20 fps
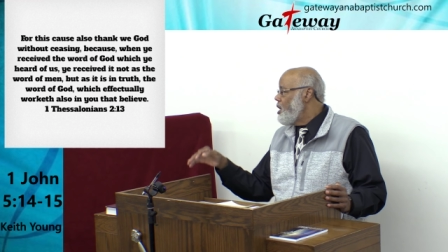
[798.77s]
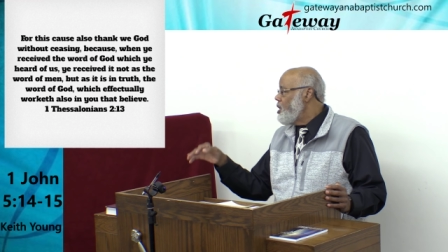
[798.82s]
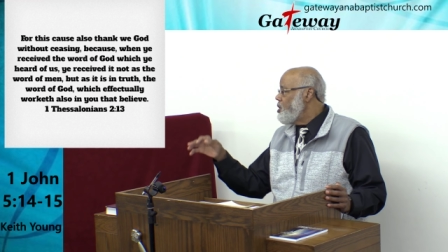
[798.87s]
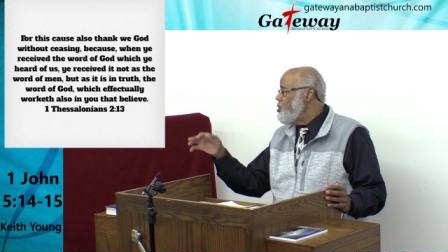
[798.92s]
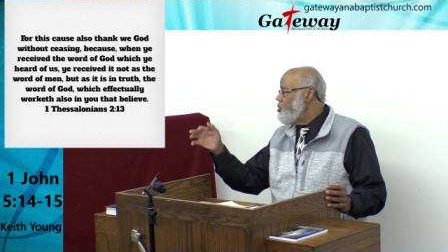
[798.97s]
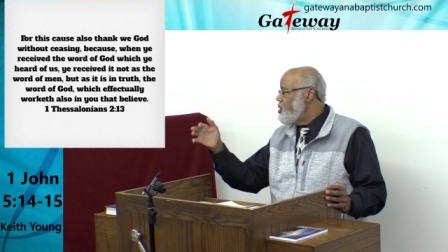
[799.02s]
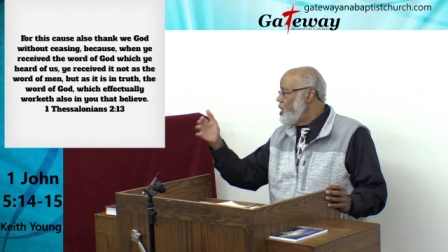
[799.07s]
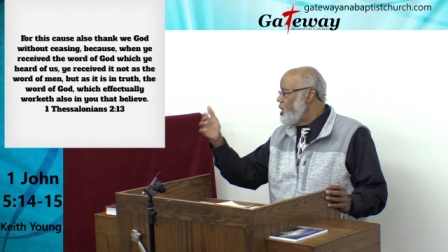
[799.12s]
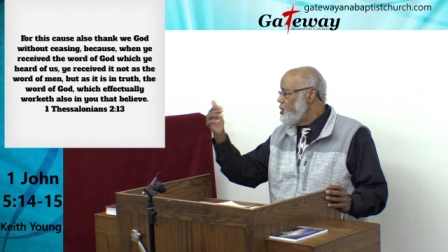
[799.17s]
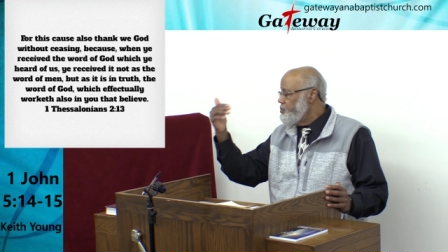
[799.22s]

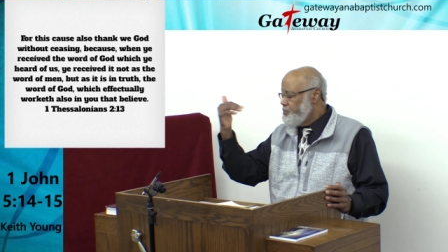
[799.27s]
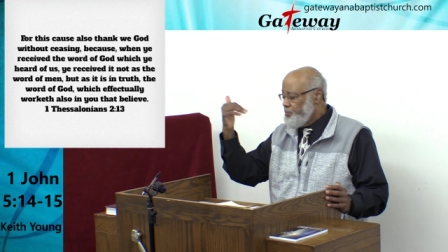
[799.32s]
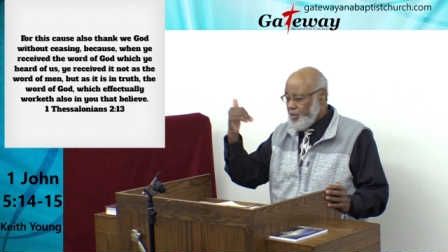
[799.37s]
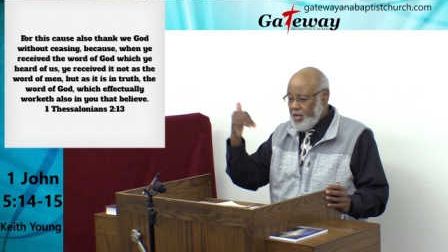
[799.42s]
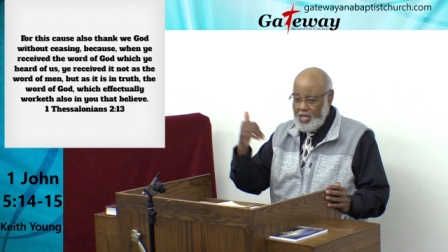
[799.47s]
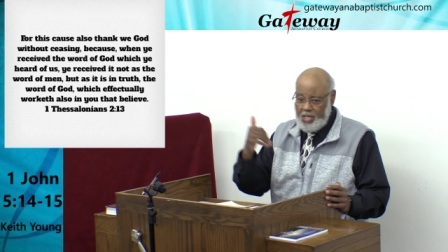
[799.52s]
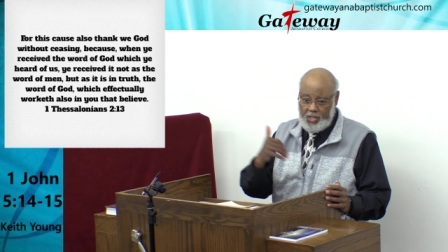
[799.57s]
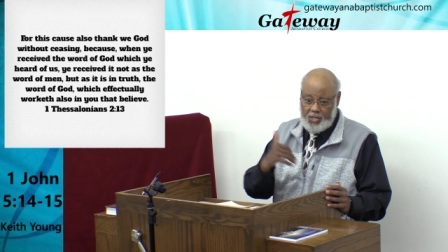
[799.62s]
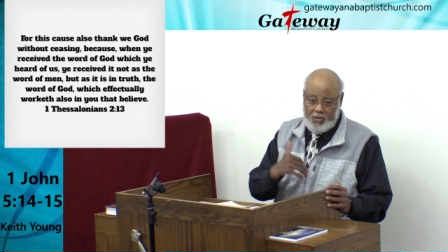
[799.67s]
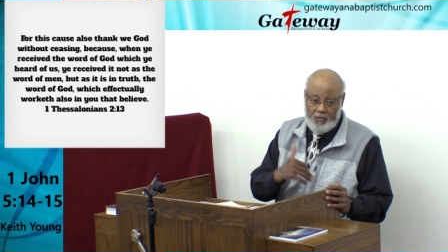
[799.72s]
You need
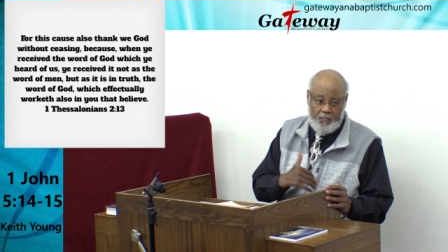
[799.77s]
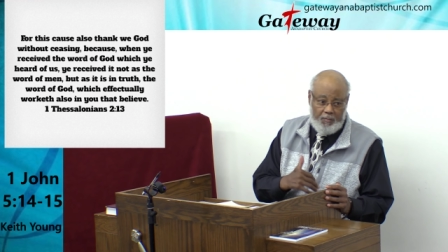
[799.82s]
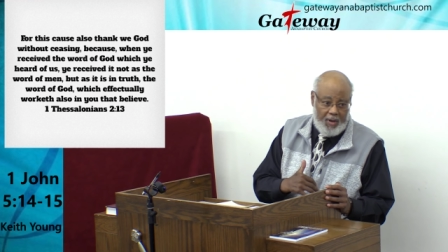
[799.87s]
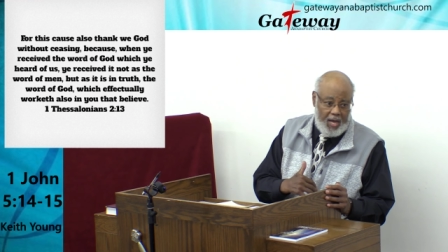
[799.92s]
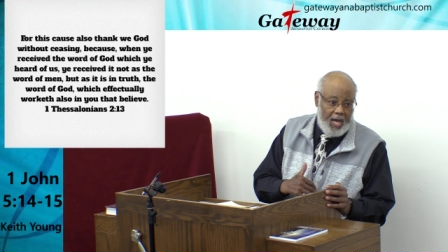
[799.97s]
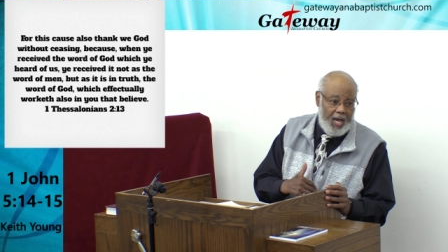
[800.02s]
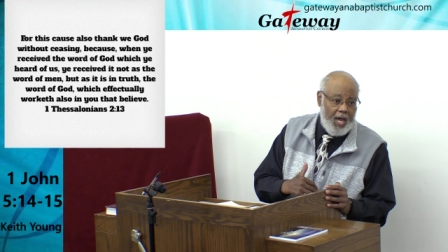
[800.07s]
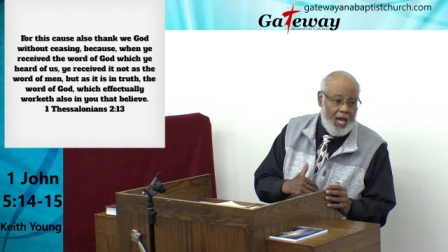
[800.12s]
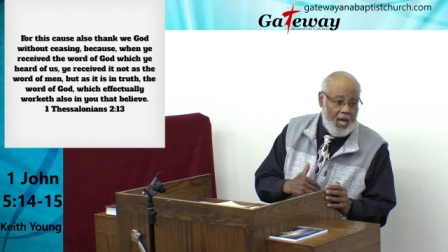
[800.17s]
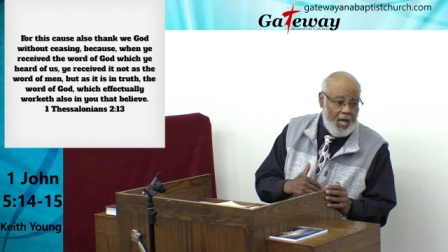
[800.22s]
peace of
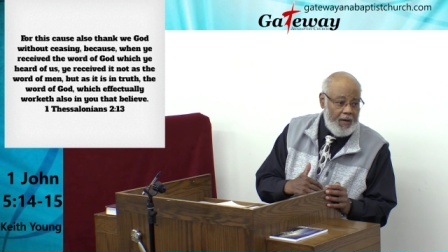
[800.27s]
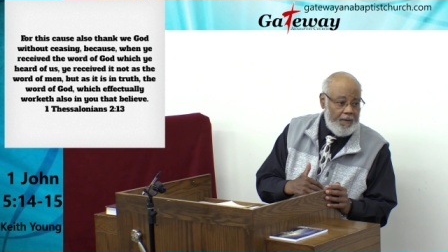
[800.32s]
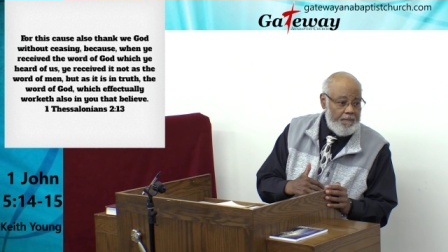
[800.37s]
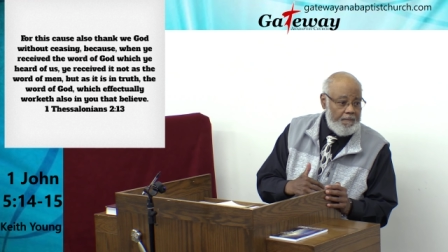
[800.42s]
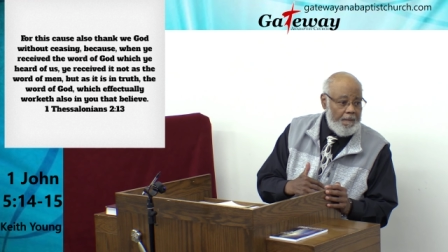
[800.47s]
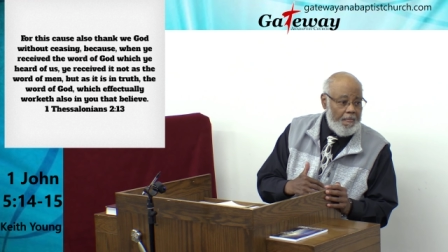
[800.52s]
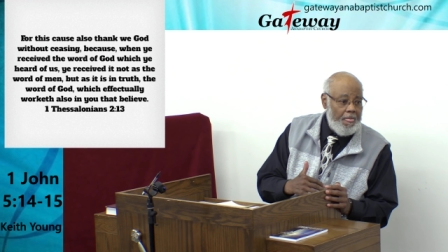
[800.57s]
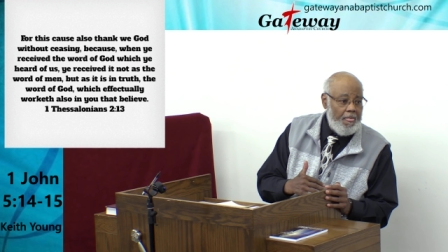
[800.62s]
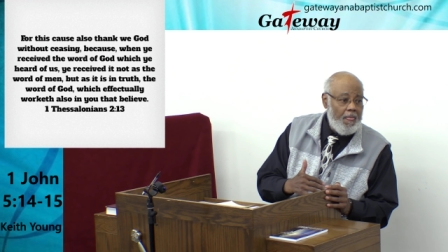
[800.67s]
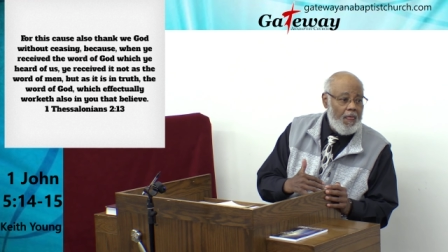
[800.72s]
mind
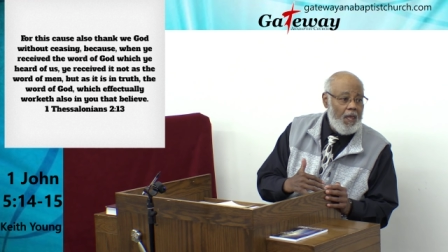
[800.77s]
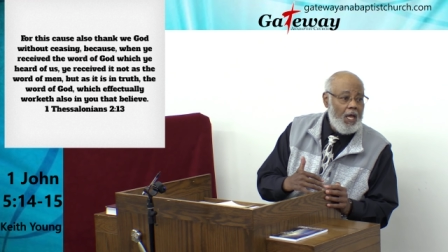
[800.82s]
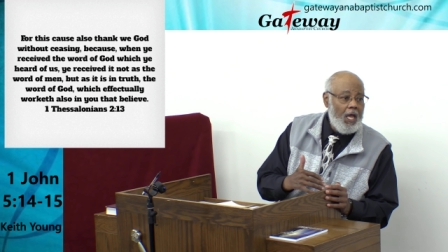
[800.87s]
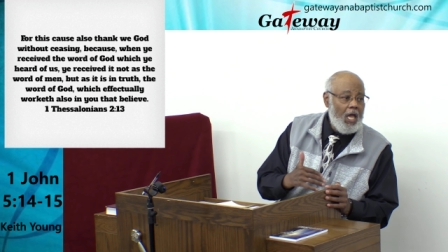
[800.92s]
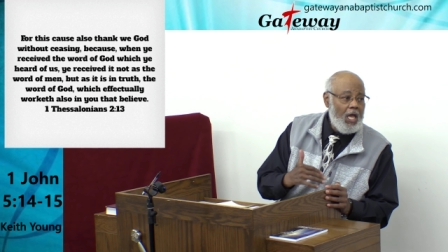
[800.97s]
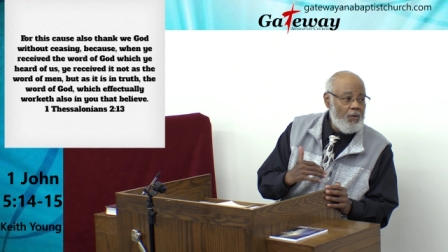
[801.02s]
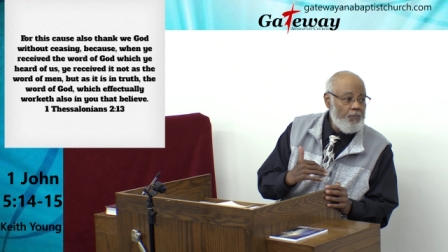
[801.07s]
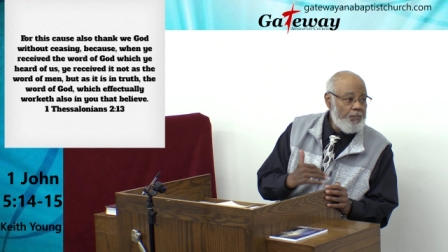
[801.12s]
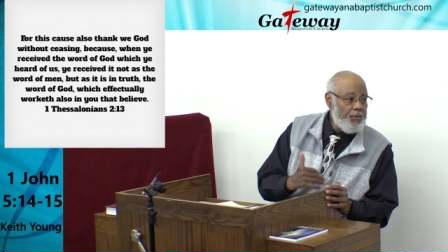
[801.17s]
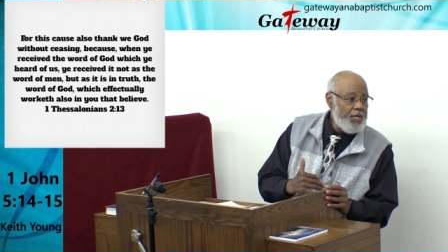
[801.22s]

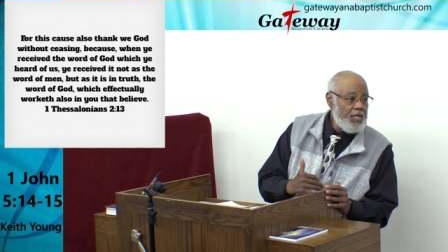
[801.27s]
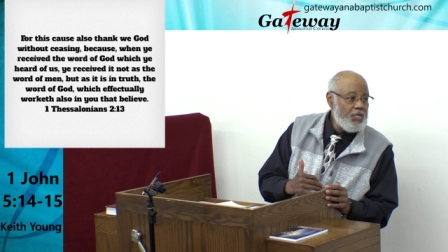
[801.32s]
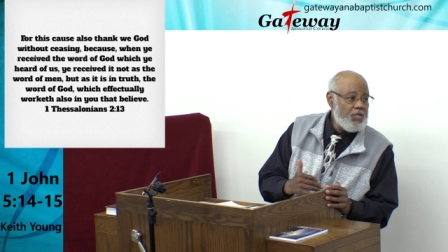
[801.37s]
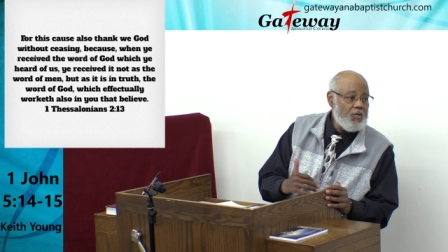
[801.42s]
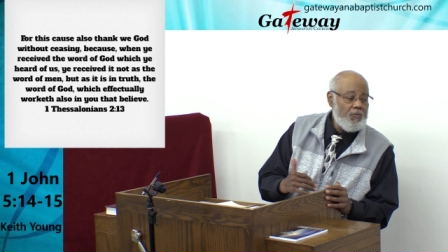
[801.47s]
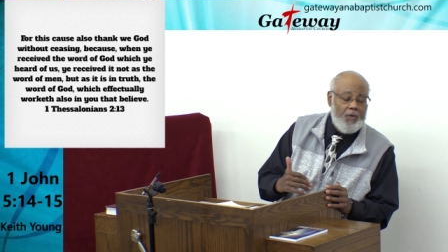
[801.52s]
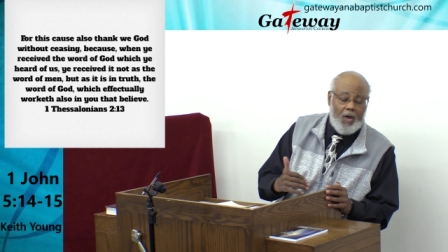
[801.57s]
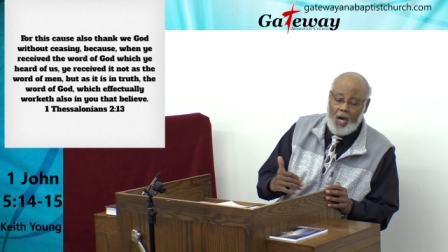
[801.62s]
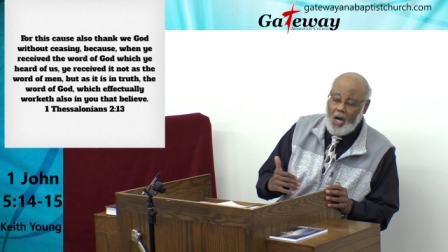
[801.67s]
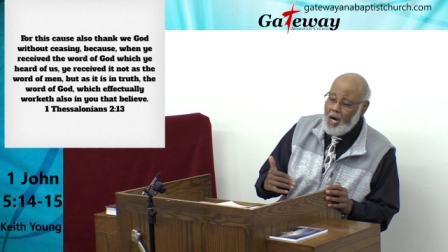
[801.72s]
and
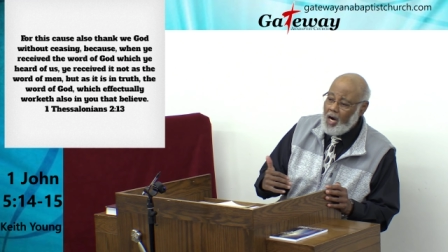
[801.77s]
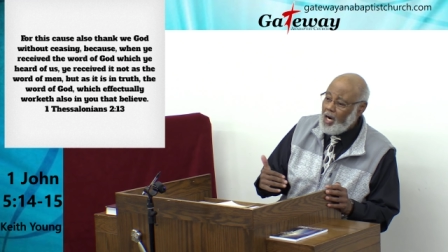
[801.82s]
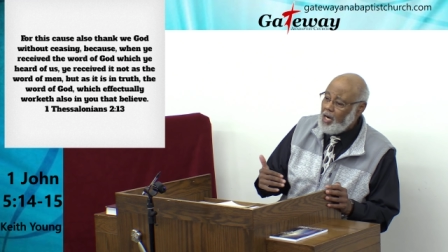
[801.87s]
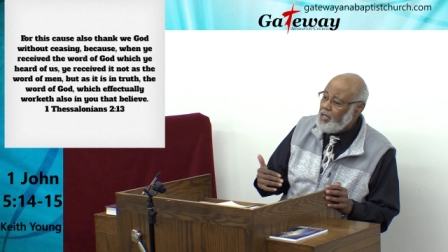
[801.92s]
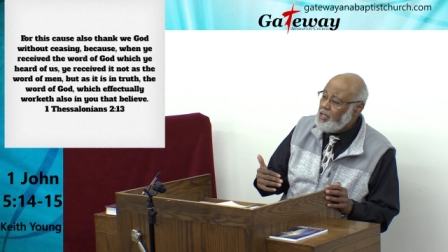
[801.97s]
peace of heart.